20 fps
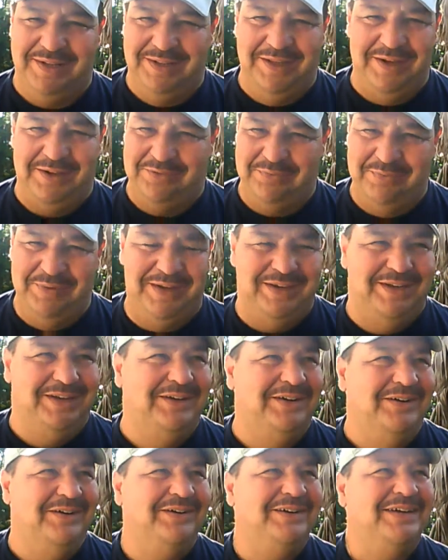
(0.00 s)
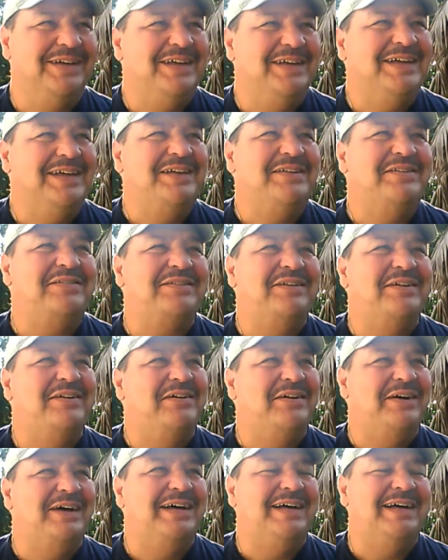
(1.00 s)
likes me.
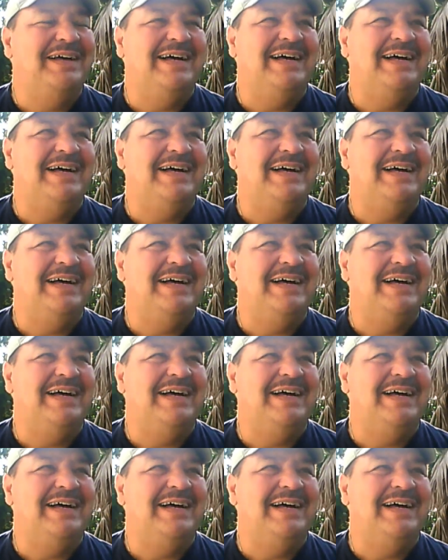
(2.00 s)
So